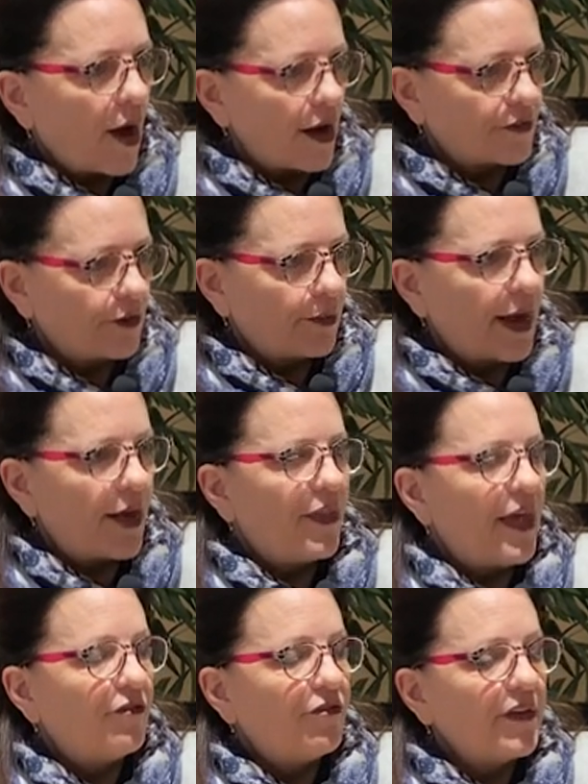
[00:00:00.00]
walks
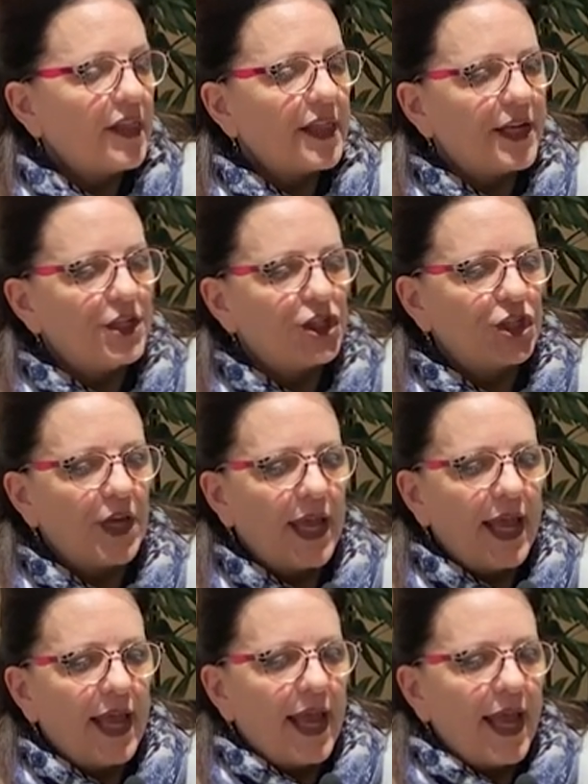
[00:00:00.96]
around that village.
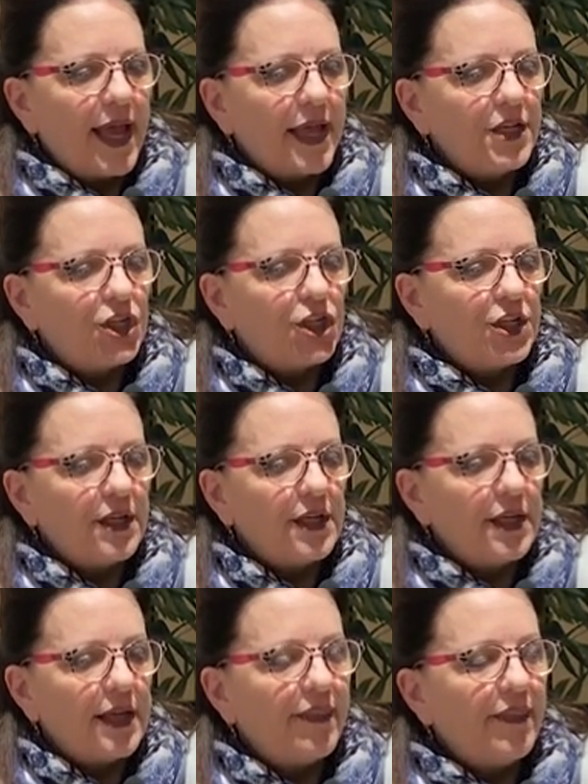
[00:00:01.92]
And
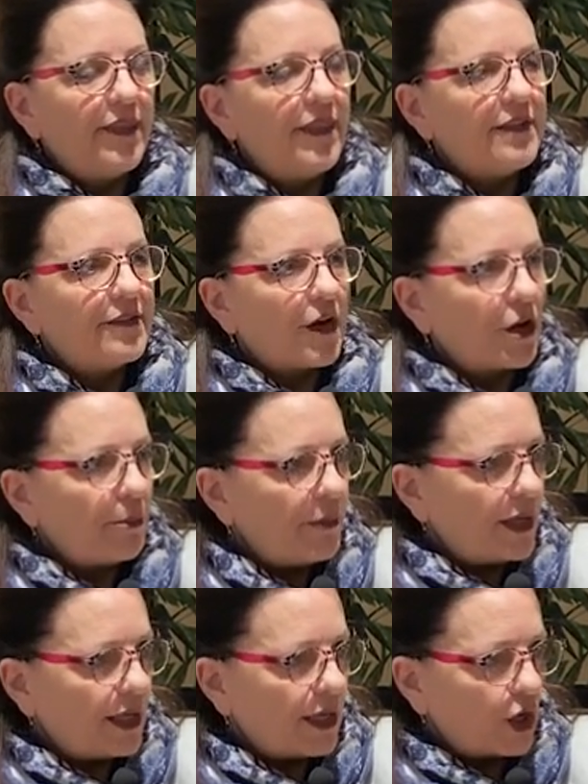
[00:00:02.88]
then they started
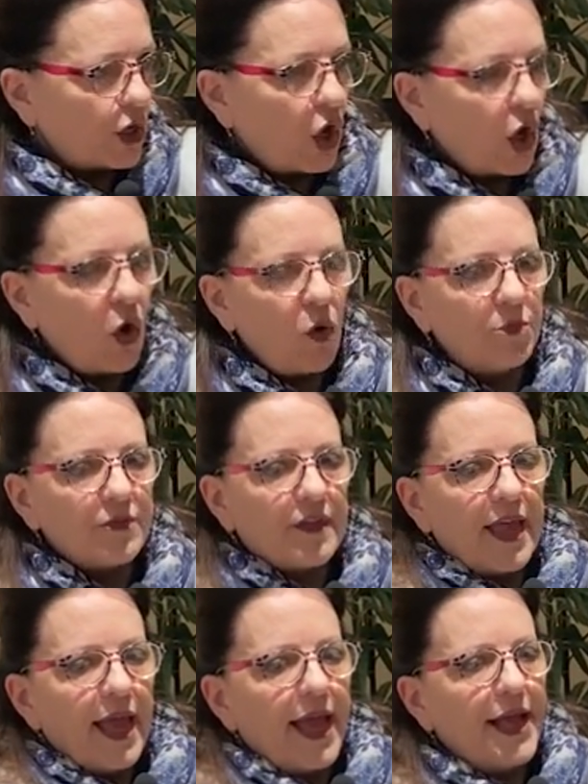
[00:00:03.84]
meeting in
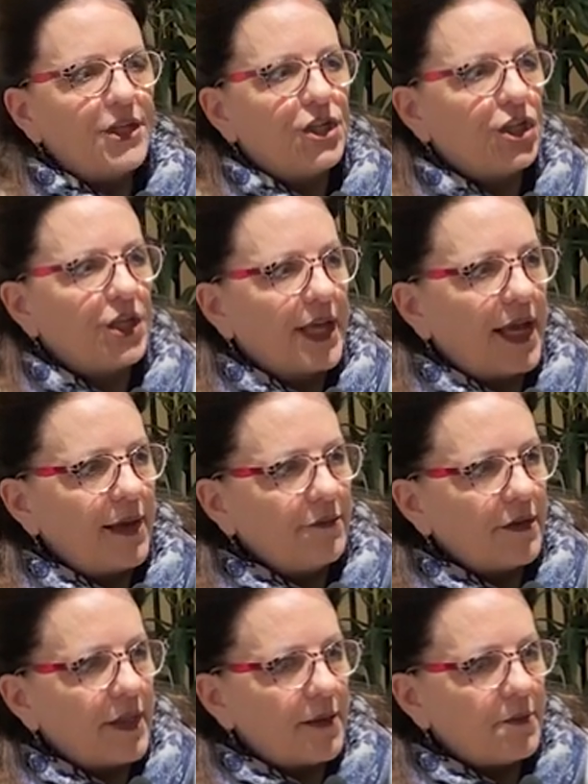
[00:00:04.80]
homes. And she
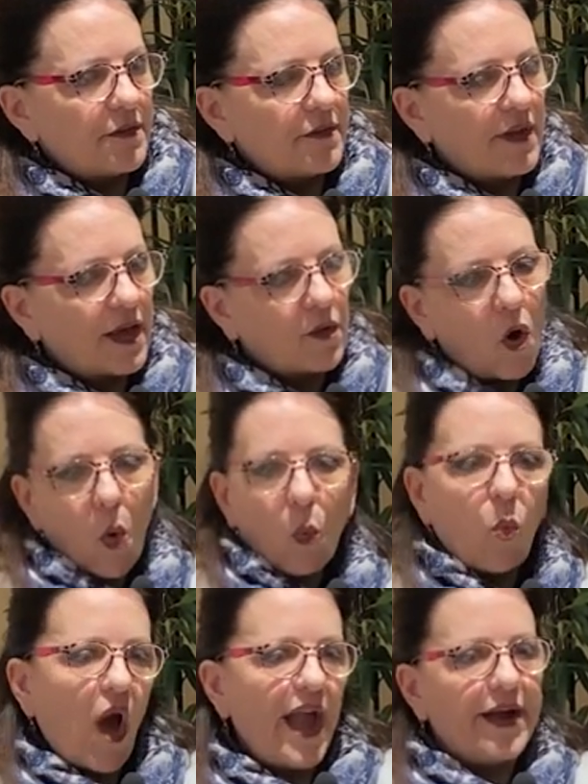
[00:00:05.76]
came to them and said,
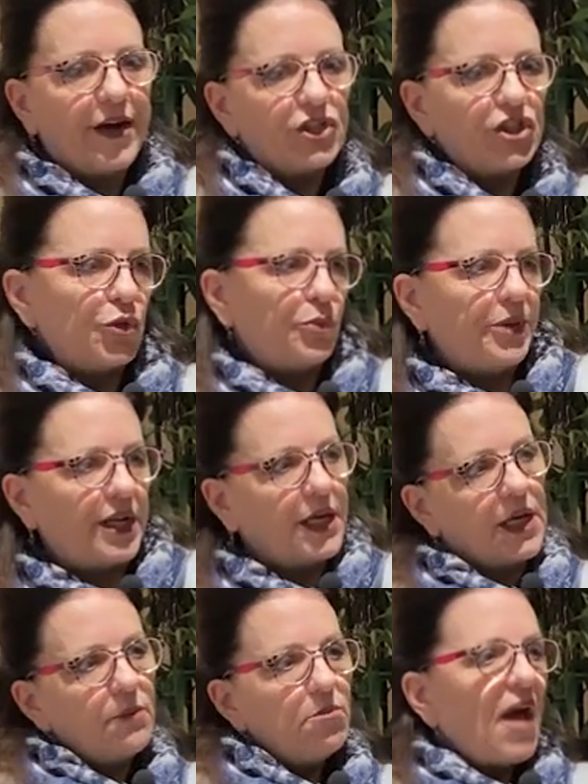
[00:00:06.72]
why aren't you
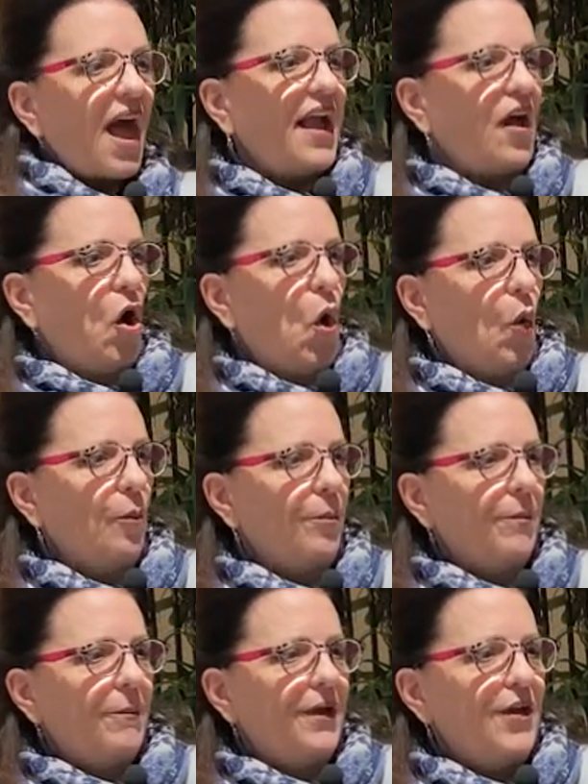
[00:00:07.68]
meeting in my
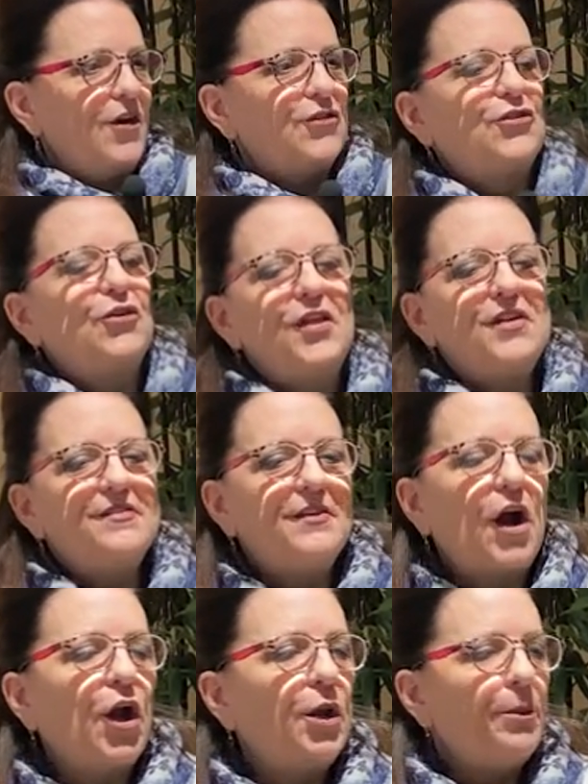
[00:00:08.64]
home? So they
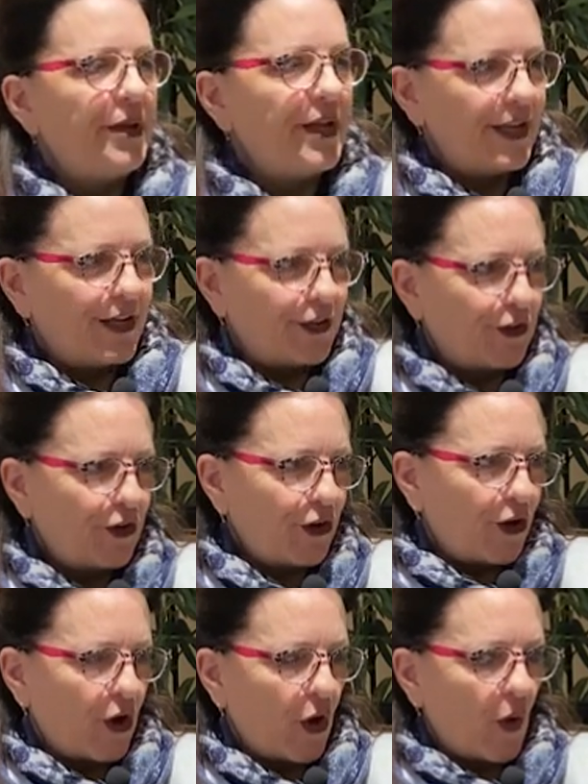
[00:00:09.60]
started a meeting in
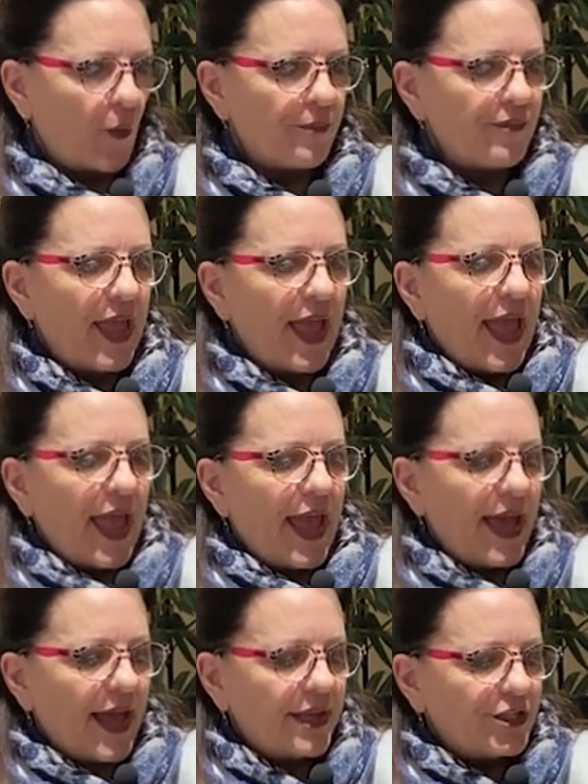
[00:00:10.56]
her home,
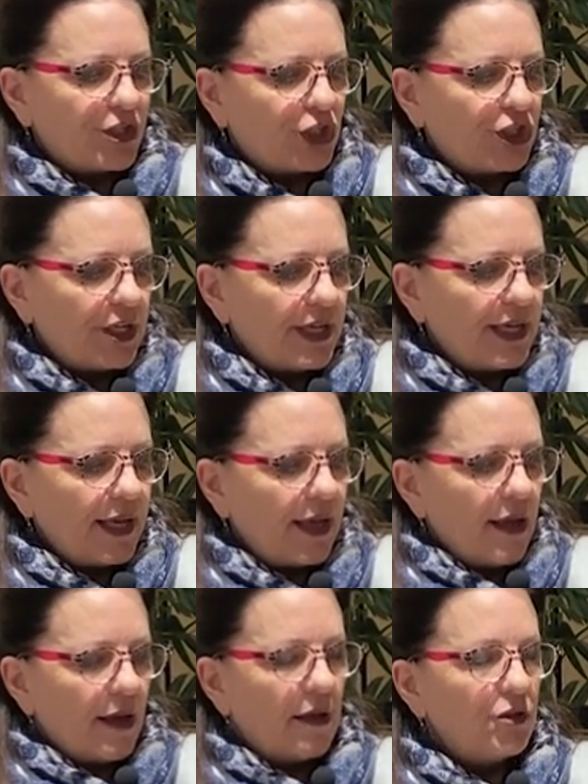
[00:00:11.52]
and
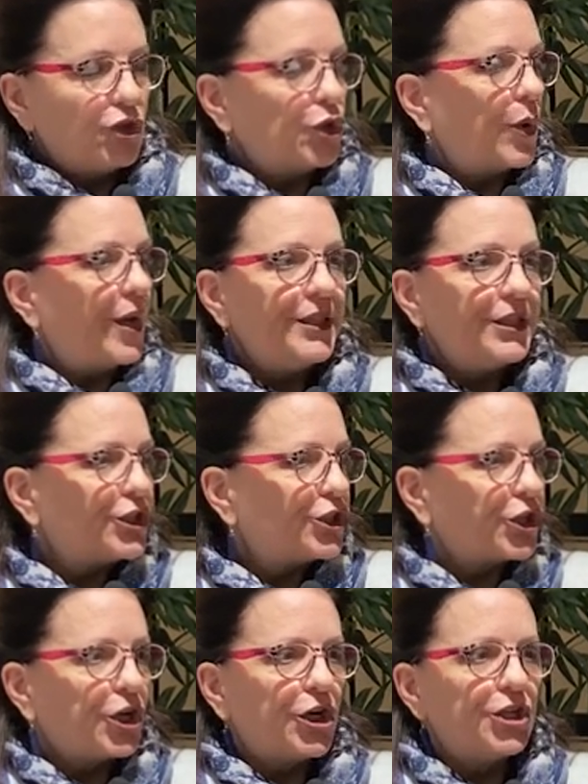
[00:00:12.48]
she joined the
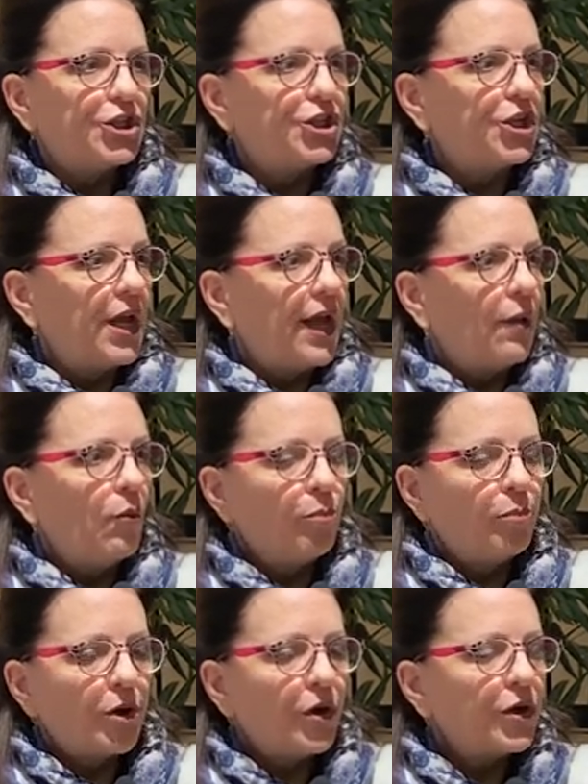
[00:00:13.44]
church,
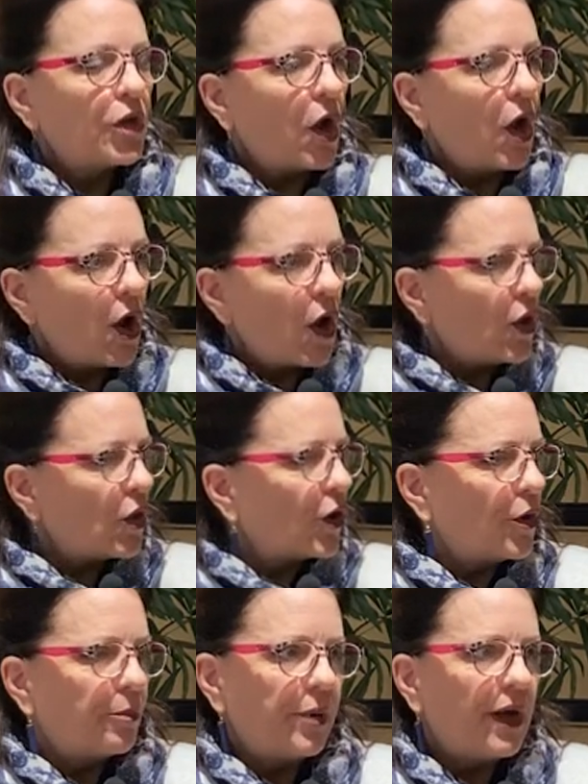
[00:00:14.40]
burned all
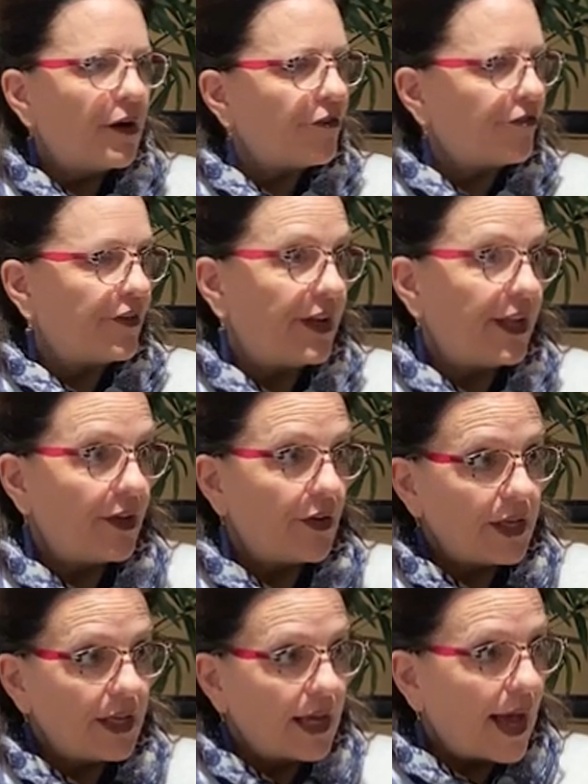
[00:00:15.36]
her
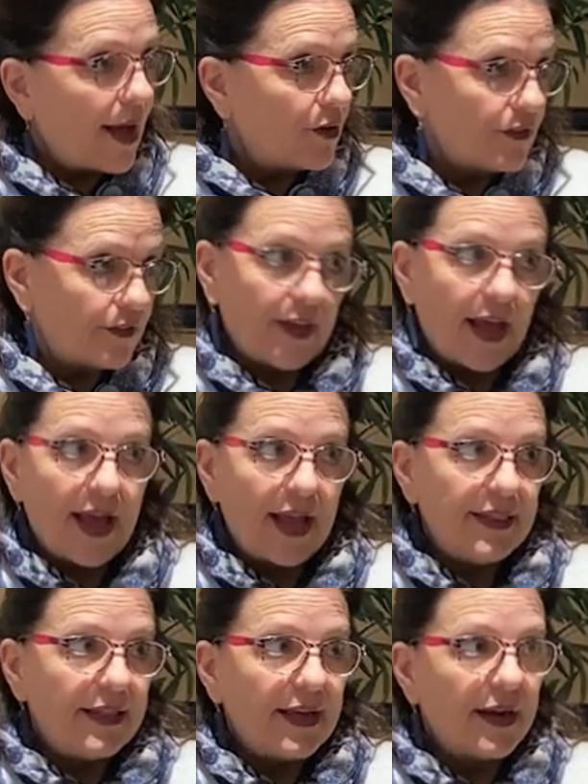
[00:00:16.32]
paraphernalia
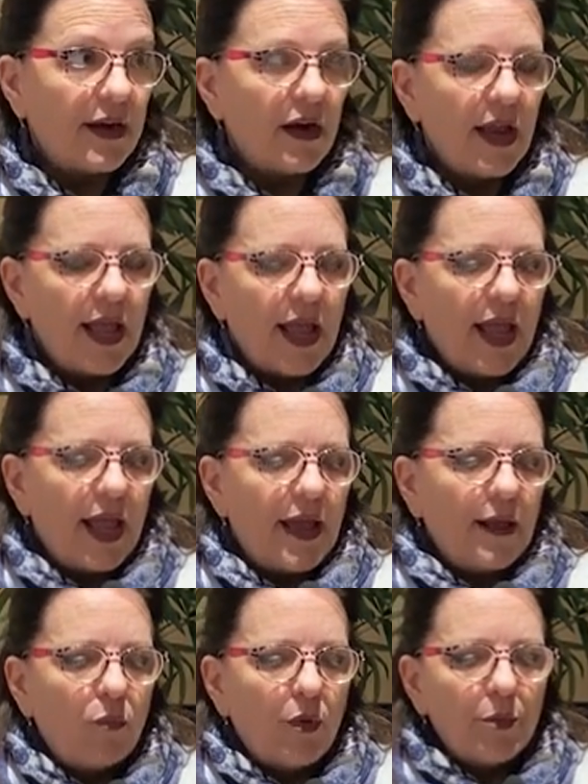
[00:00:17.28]
outside there,
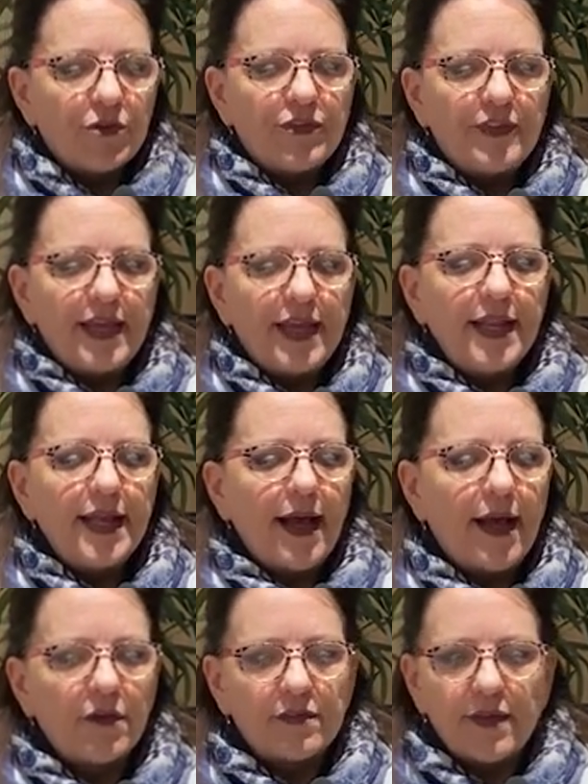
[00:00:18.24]
and we were
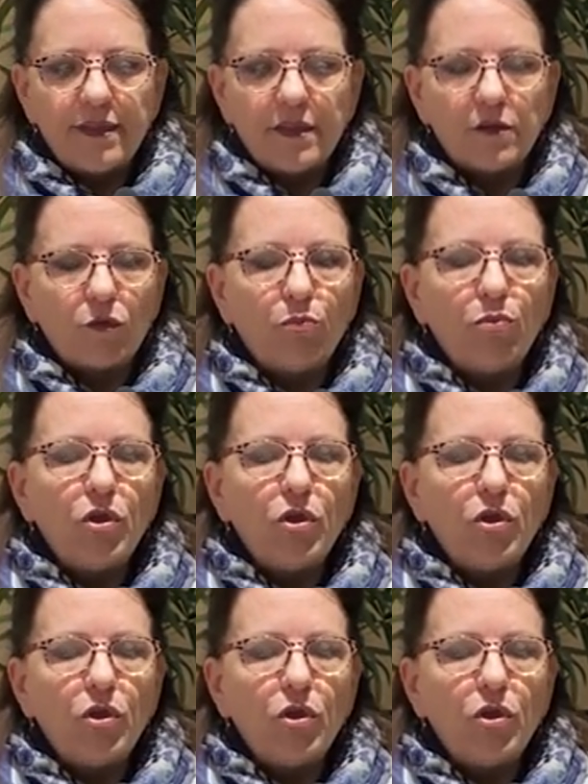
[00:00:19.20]
standing outside this